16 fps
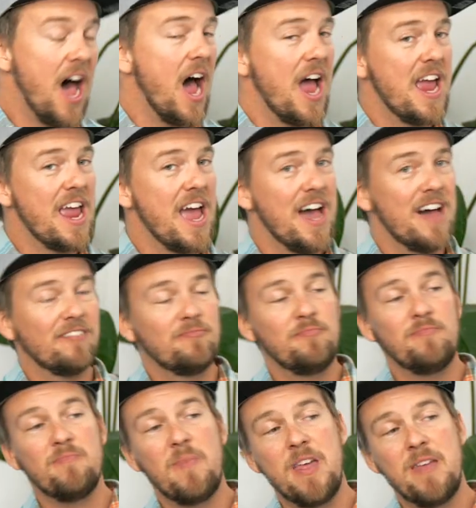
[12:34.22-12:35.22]
I have
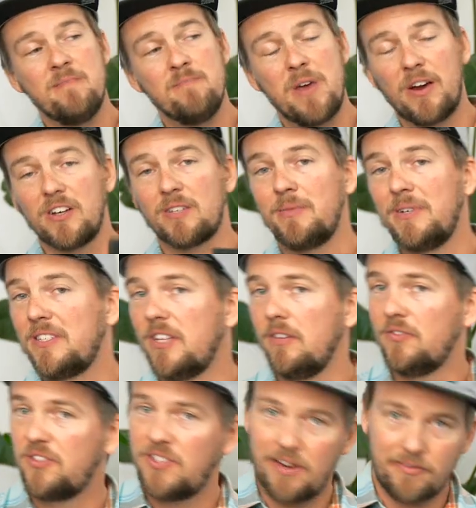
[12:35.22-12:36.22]
embarrassed
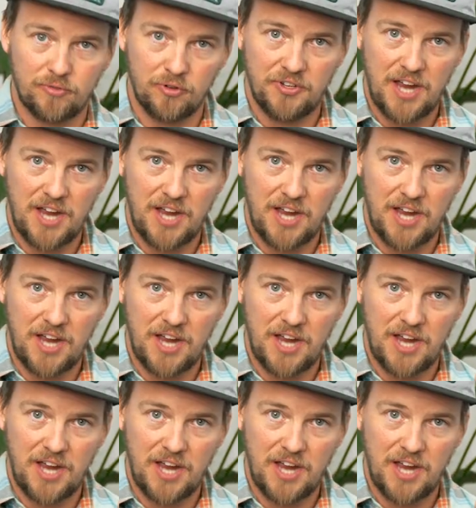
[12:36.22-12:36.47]
myself several